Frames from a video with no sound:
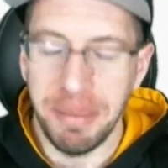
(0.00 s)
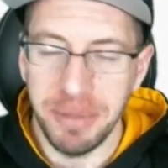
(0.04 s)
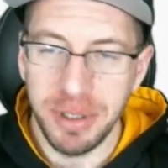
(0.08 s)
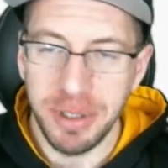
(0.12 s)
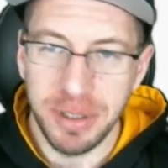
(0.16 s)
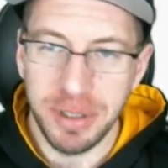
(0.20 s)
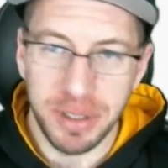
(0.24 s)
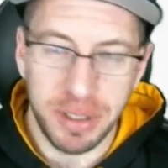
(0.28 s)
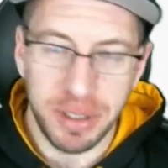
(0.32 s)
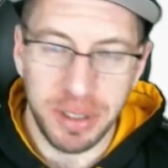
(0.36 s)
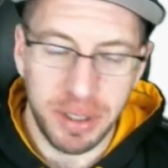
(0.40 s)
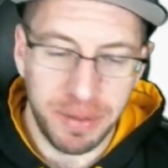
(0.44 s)

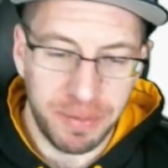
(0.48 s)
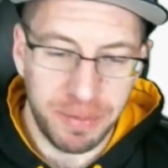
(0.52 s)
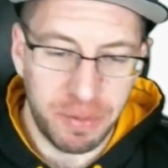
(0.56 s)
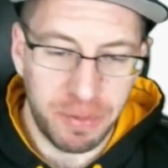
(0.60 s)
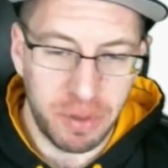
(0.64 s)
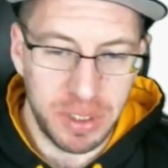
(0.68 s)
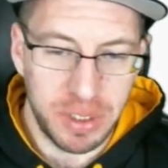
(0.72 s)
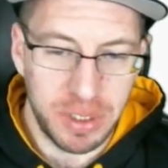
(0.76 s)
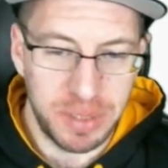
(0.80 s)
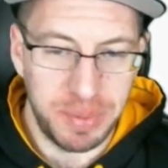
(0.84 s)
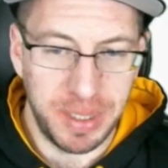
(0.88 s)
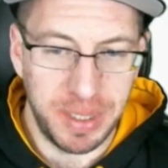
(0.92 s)
looking
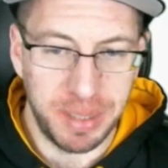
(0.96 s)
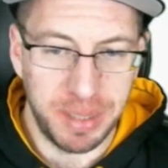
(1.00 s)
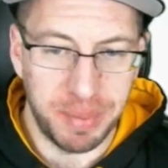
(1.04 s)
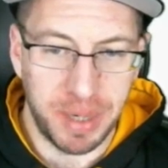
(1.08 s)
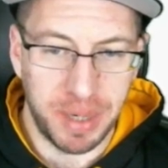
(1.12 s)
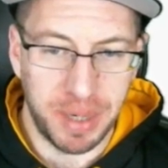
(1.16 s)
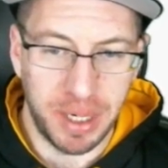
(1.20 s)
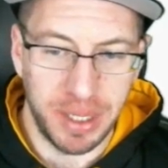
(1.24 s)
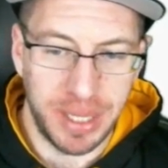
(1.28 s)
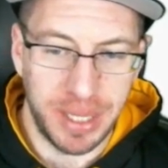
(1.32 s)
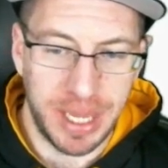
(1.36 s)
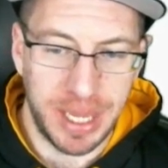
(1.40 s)
forward to being a
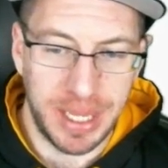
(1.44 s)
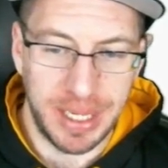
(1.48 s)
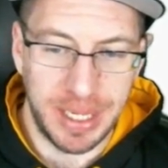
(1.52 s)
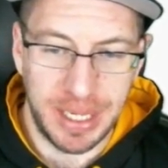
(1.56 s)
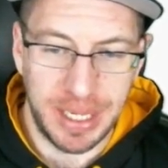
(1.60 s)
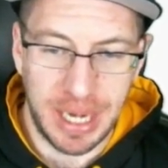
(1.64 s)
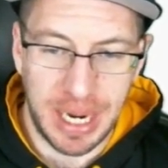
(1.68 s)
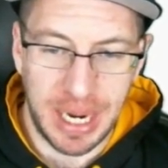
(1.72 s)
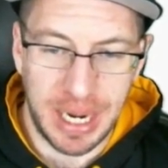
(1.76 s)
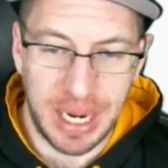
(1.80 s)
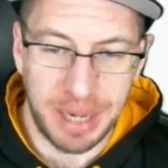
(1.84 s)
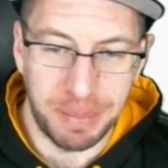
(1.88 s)
part of
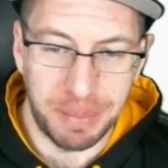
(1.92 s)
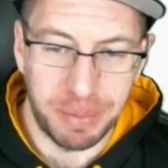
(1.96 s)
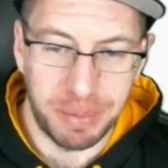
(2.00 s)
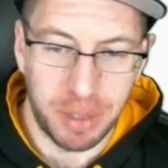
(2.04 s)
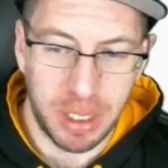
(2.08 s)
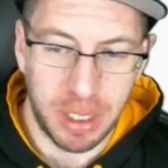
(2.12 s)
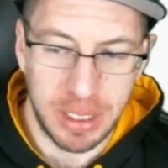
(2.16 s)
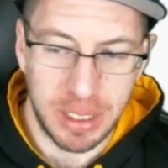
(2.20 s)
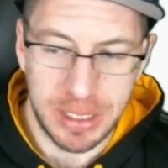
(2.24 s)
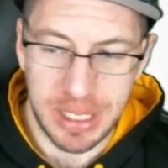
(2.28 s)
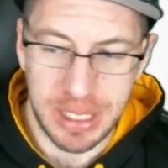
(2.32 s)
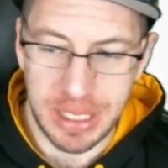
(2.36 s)
that
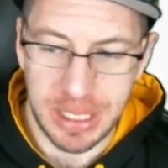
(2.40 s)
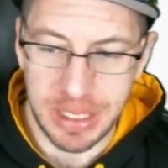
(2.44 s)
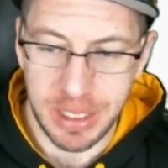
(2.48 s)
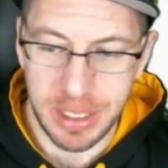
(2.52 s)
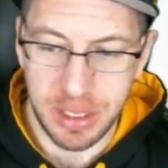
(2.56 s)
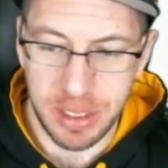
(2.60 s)
process.